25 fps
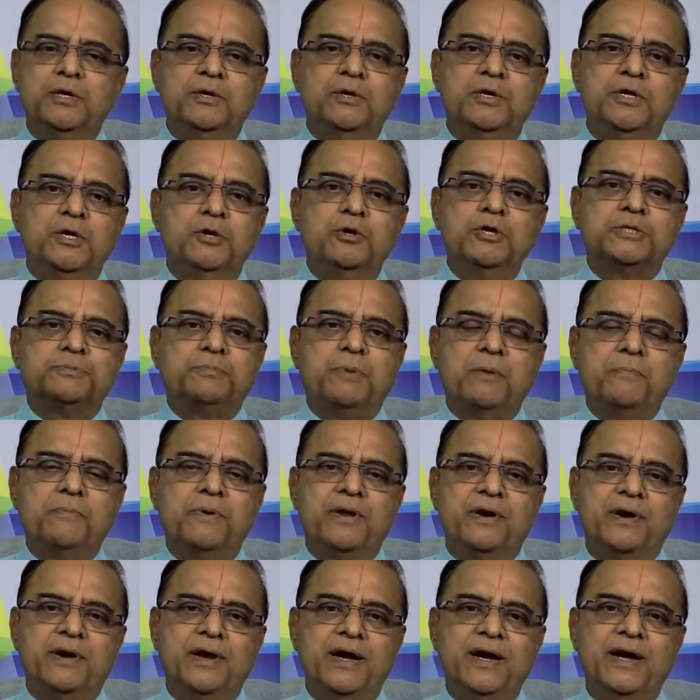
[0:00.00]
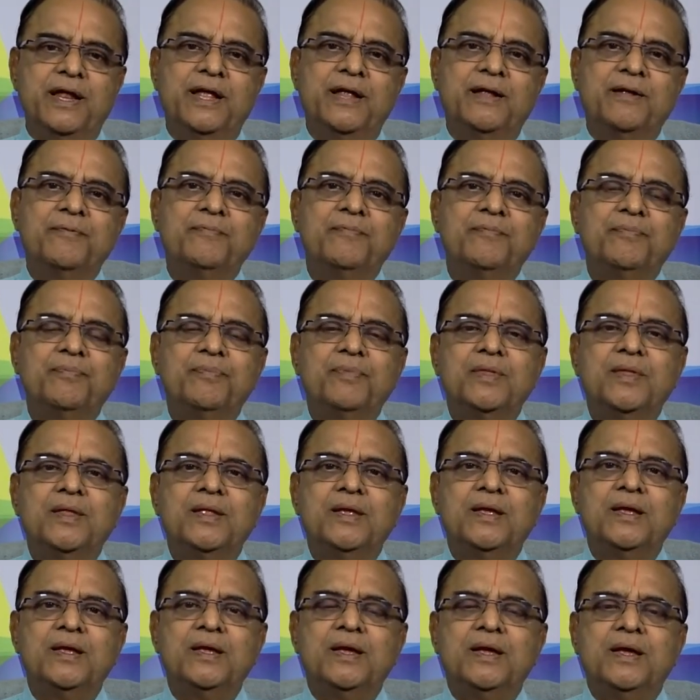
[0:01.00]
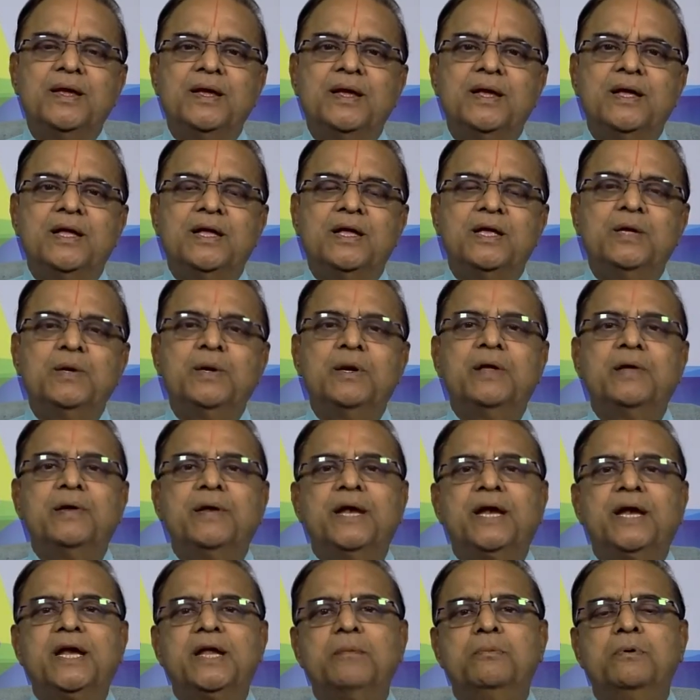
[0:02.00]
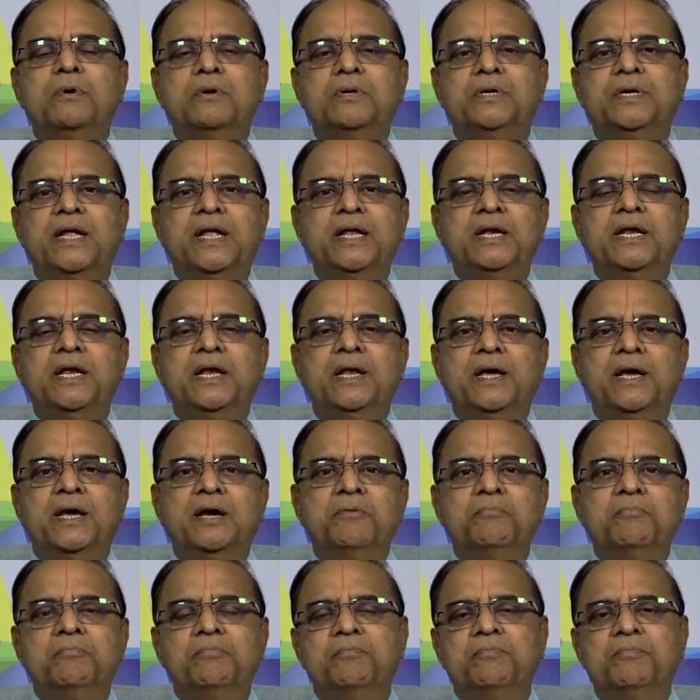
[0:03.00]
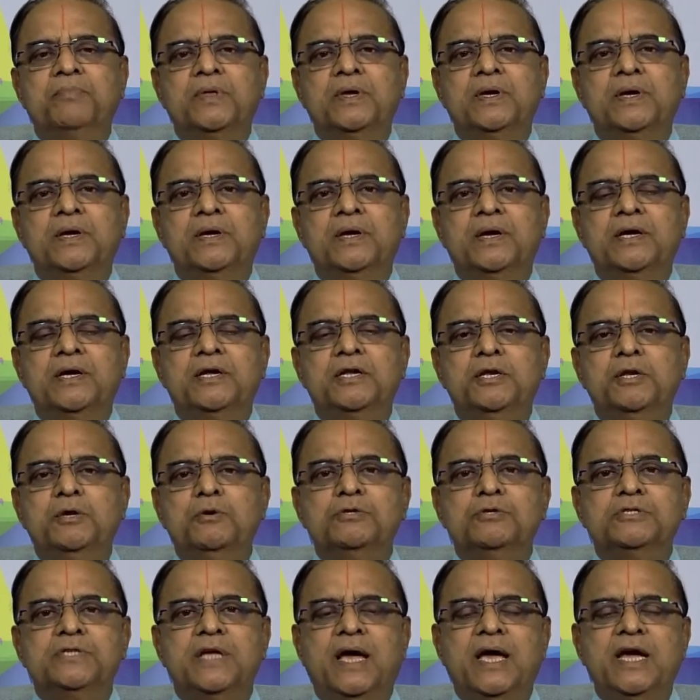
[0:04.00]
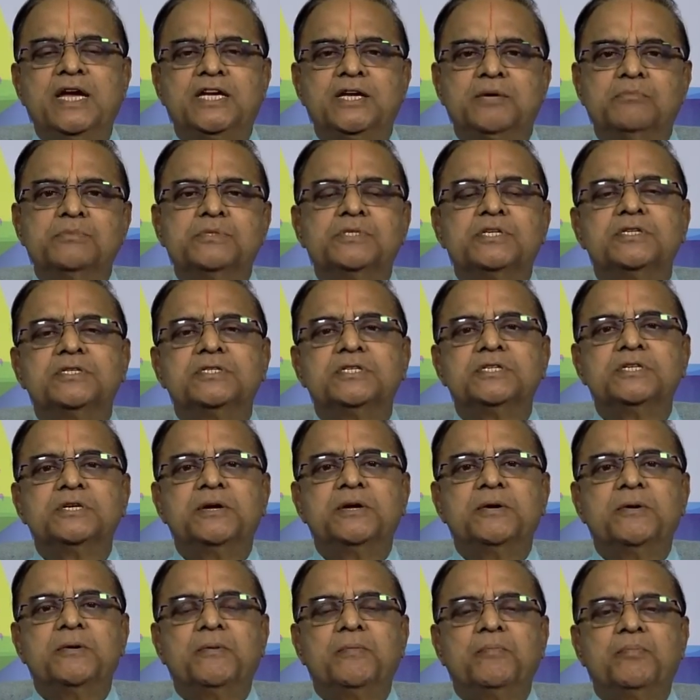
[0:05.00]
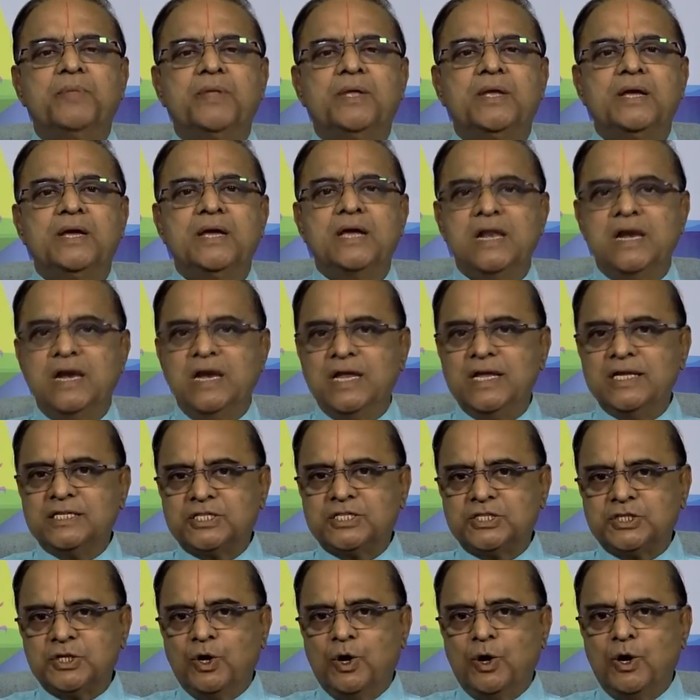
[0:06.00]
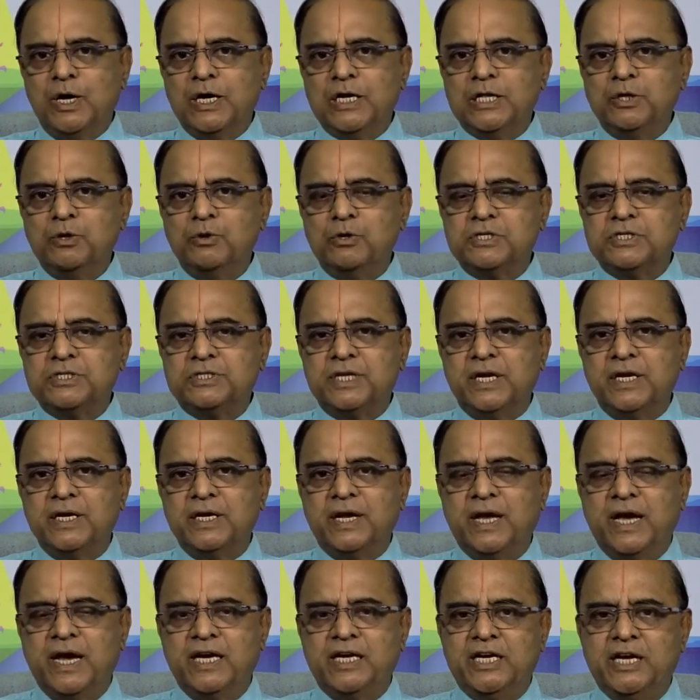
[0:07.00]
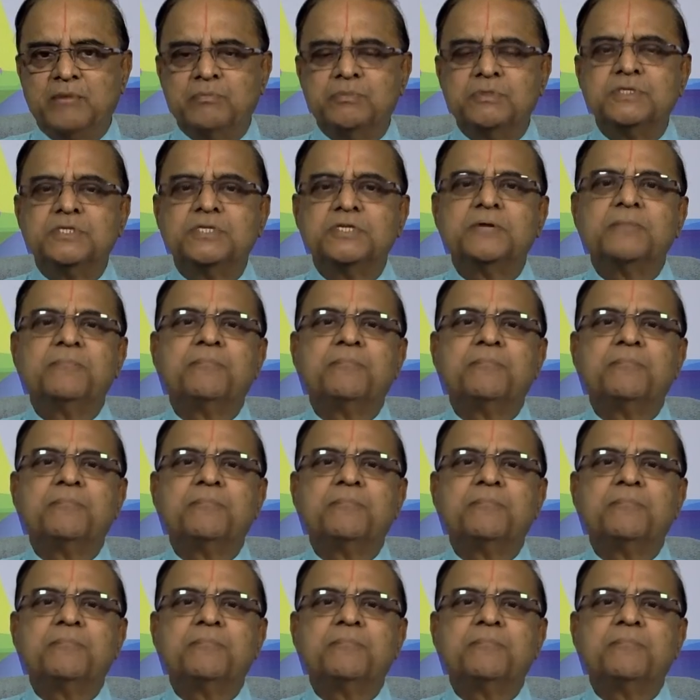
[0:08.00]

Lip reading: newspaper reading. You would have read about 10 news items. List all those 10 items